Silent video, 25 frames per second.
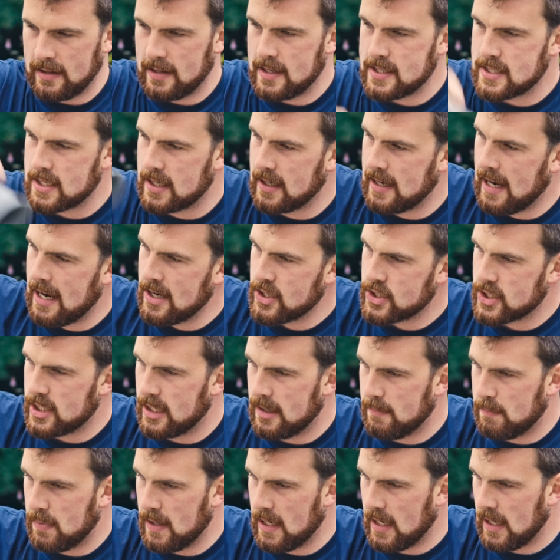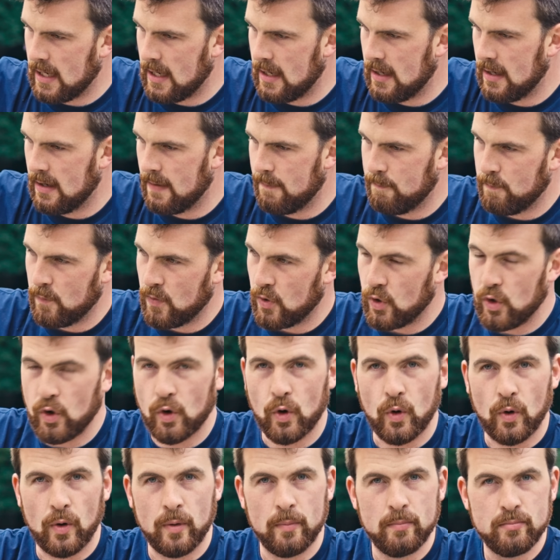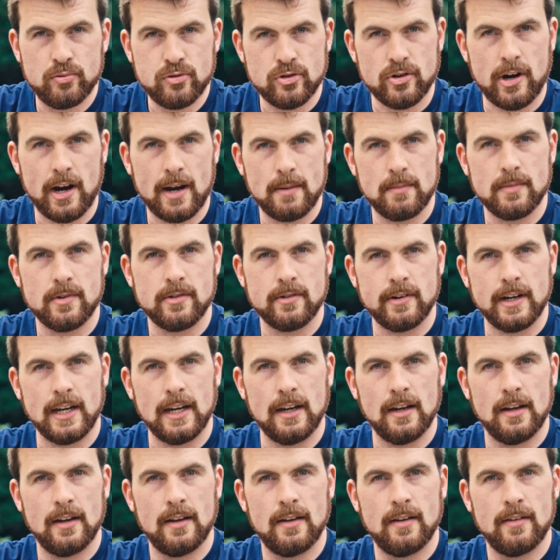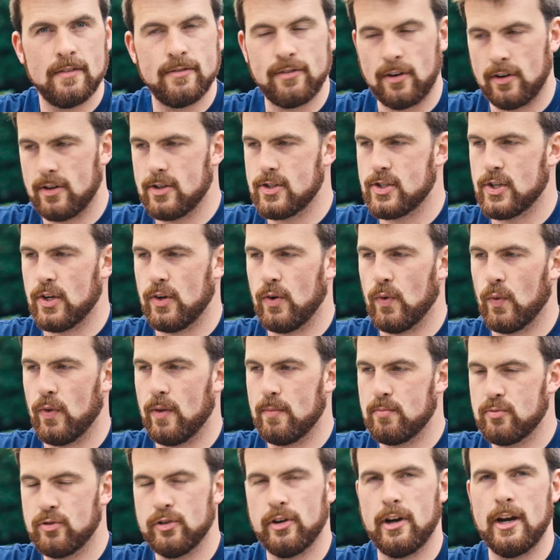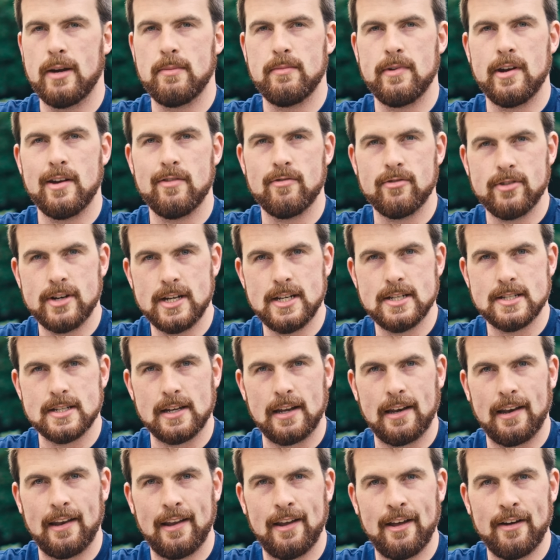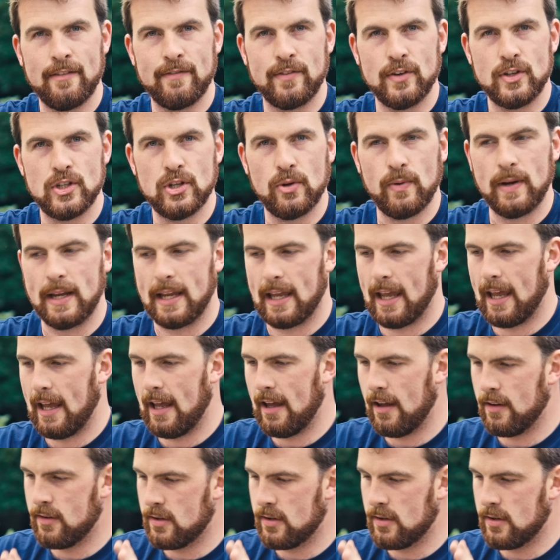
this could actually be your primary function or the primary reason for doing it.